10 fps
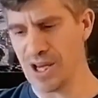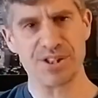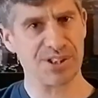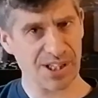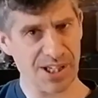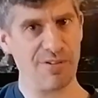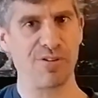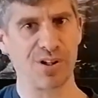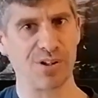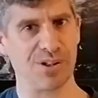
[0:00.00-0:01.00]
A
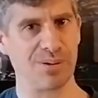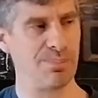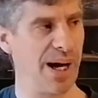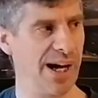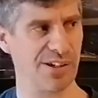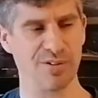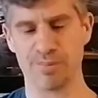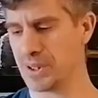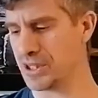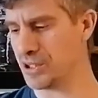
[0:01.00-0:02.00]
significant part
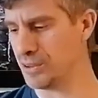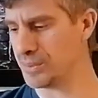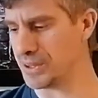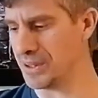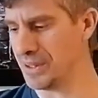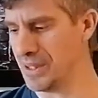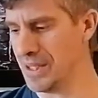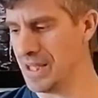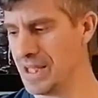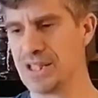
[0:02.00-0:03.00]
of being human
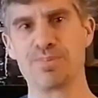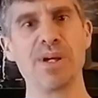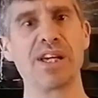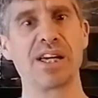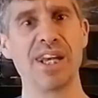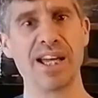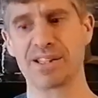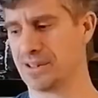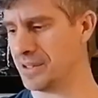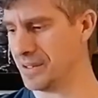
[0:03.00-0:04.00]
is being
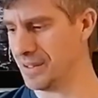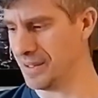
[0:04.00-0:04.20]
connected.